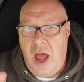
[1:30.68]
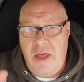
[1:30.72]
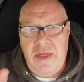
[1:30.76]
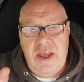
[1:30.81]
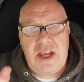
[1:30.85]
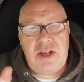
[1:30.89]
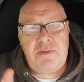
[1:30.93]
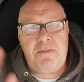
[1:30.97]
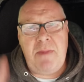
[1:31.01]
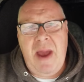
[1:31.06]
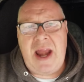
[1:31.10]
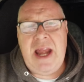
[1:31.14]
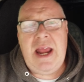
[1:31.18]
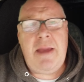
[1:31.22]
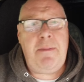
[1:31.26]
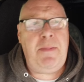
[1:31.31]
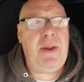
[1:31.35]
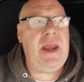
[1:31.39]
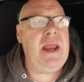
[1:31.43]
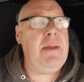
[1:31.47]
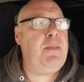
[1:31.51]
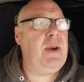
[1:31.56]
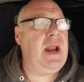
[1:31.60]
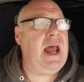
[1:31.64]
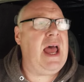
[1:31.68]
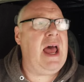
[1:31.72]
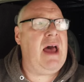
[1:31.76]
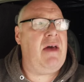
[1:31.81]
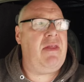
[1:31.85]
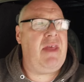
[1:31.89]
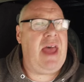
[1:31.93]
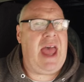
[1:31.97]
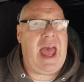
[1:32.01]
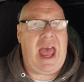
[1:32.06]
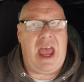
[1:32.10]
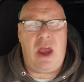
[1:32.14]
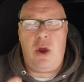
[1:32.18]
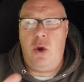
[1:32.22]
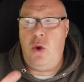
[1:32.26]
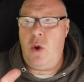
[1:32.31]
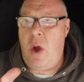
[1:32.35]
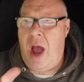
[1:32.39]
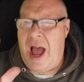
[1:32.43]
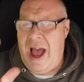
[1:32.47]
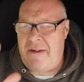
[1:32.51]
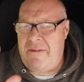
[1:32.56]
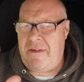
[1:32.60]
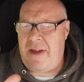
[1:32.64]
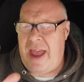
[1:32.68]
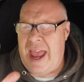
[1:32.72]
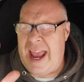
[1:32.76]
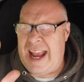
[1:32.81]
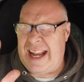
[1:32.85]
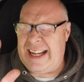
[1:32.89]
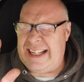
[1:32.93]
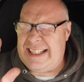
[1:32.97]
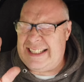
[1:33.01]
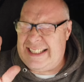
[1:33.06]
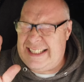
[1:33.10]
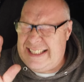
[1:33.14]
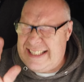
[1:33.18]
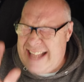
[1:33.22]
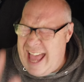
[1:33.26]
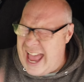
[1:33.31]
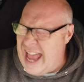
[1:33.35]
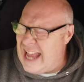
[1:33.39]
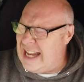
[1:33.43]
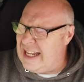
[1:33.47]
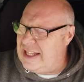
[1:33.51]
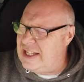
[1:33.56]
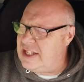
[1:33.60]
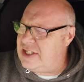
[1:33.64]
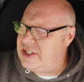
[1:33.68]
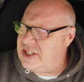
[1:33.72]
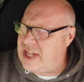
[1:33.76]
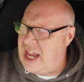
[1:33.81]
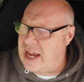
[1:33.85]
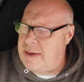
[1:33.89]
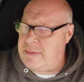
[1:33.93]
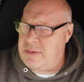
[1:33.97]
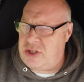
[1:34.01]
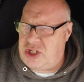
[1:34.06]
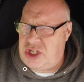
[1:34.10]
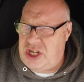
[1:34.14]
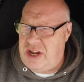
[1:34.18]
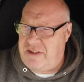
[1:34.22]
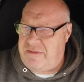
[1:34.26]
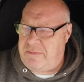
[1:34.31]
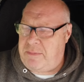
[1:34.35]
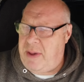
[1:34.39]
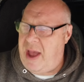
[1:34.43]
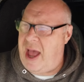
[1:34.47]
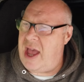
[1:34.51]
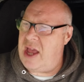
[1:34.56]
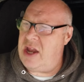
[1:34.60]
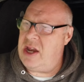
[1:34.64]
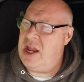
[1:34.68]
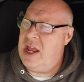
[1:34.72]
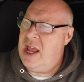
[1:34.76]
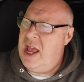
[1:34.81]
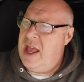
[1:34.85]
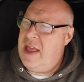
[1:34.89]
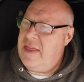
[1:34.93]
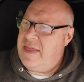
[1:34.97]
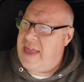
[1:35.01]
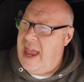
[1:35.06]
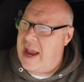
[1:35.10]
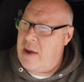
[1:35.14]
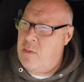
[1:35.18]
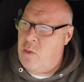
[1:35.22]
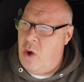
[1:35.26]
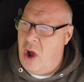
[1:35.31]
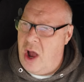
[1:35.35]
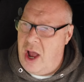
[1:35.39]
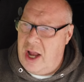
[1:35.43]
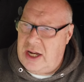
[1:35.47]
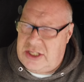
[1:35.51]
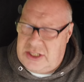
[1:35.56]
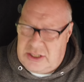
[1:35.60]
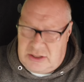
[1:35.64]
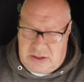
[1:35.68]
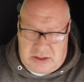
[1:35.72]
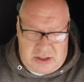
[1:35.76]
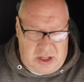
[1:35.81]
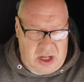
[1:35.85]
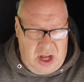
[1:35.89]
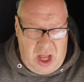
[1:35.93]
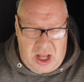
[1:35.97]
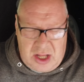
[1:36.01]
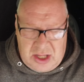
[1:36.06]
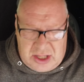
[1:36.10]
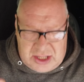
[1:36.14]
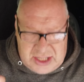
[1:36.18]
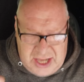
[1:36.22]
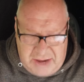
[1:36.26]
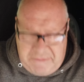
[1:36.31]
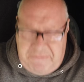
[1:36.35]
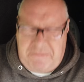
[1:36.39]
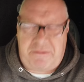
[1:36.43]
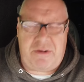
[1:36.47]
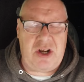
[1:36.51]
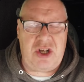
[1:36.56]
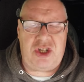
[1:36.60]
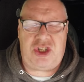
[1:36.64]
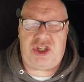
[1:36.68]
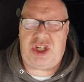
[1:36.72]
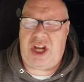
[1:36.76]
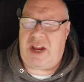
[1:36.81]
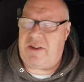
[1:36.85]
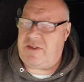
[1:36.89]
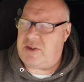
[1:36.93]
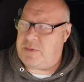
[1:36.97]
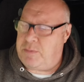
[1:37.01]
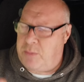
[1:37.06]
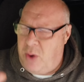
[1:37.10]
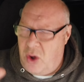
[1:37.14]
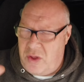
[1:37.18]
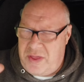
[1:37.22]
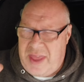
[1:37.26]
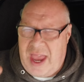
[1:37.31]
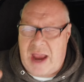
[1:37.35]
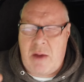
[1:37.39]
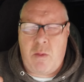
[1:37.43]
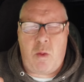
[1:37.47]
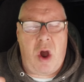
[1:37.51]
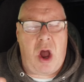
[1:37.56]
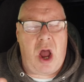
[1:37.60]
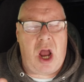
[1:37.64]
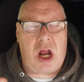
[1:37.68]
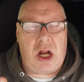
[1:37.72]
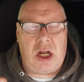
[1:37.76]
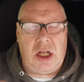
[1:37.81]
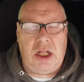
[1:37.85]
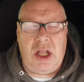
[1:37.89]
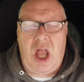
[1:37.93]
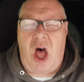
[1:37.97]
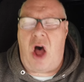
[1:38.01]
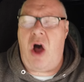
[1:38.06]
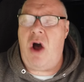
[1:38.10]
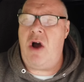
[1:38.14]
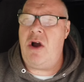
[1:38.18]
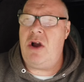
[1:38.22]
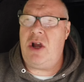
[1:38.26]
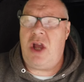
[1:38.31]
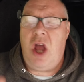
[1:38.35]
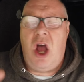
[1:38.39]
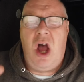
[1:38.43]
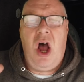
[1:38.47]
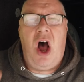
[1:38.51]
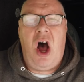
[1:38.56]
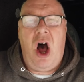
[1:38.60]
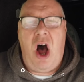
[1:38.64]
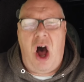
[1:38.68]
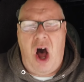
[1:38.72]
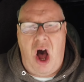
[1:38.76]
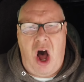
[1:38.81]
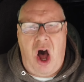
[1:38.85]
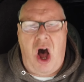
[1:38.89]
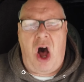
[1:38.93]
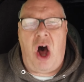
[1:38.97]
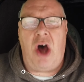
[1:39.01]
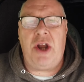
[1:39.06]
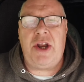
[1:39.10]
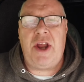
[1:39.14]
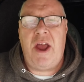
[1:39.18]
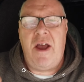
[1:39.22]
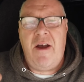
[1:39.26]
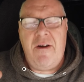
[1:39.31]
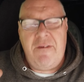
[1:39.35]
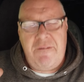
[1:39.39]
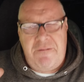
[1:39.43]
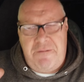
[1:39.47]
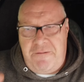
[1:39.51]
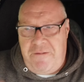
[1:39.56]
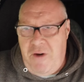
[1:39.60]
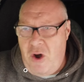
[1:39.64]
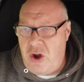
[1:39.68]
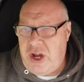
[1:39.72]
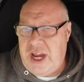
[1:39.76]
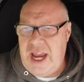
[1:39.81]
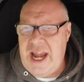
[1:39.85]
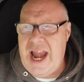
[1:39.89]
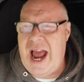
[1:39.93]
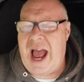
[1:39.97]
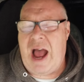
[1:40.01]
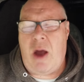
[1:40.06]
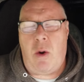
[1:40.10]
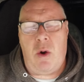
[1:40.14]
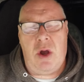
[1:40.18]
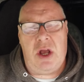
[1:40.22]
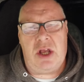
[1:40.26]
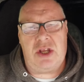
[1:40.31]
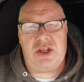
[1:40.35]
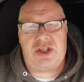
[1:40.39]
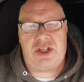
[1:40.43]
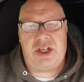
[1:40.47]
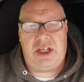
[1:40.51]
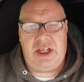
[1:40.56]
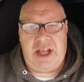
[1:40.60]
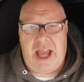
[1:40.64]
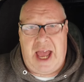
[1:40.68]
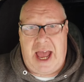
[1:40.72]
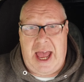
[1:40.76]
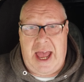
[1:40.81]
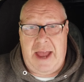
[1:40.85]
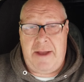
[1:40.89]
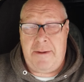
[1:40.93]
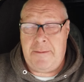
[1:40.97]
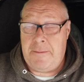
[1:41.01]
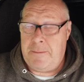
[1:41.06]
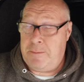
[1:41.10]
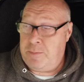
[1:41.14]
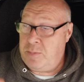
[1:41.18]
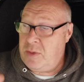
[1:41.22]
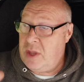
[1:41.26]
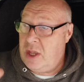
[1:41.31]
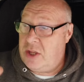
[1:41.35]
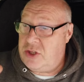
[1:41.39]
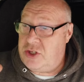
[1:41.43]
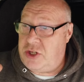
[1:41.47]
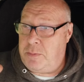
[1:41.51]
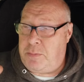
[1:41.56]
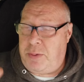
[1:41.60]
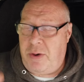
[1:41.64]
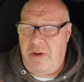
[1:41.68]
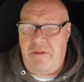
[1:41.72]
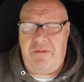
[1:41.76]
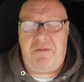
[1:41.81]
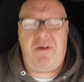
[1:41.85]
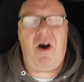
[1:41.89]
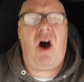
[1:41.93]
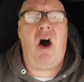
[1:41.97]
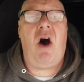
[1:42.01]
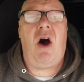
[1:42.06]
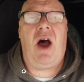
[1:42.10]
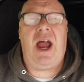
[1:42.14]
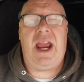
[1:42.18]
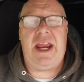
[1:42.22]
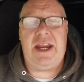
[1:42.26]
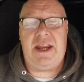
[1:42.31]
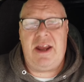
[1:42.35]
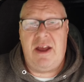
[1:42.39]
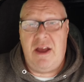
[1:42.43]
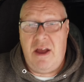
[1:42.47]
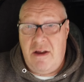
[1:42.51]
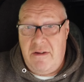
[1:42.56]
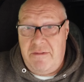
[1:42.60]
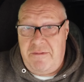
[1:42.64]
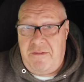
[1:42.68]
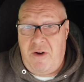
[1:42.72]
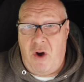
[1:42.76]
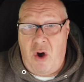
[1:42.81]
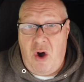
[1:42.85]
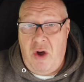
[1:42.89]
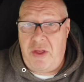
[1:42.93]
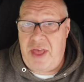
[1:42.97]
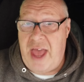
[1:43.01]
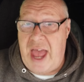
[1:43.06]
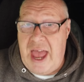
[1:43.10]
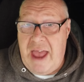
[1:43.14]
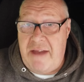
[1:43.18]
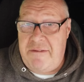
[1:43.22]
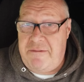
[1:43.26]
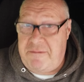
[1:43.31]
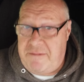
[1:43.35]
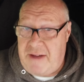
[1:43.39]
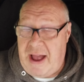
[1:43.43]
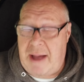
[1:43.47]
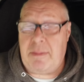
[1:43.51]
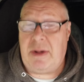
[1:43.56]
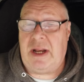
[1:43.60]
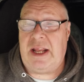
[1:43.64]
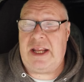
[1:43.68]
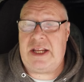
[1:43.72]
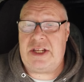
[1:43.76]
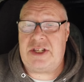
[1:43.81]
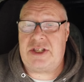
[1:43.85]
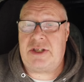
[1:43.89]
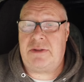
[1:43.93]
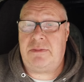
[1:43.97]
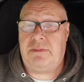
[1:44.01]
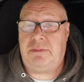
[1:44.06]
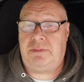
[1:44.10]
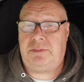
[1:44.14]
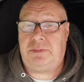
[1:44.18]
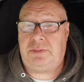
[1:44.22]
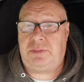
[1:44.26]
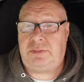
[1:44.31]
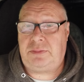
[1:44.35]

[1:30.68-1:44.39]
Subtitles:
And there's many people out there who have exactly the same shift pattern. They work different shifts, but they work long, hard fucking hours, yeah, to provide for their families.